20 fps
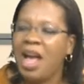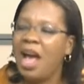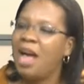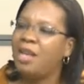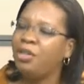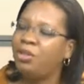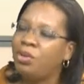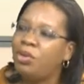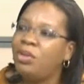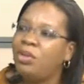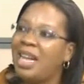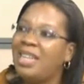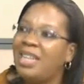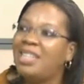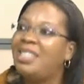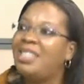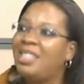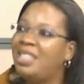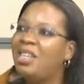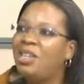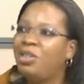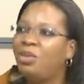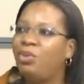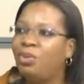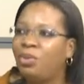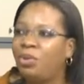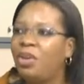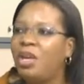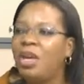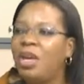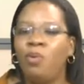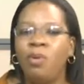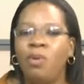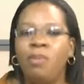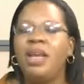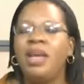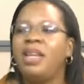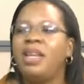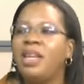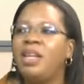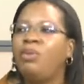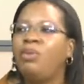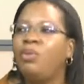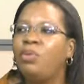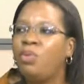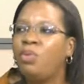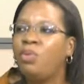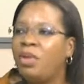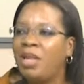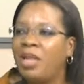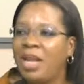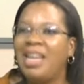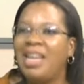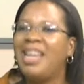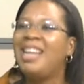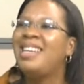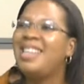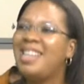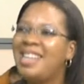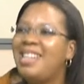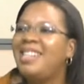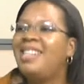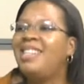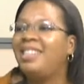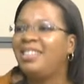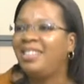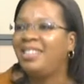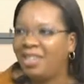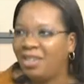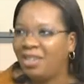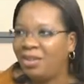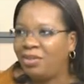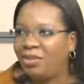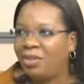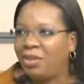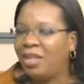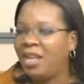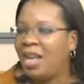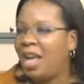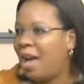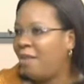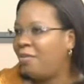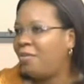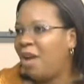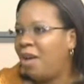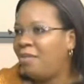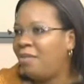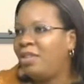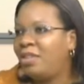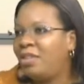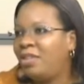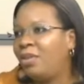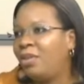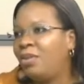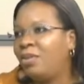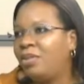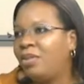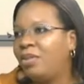And so that is the issue. Women need to know that they need these skills or they have to have these skills.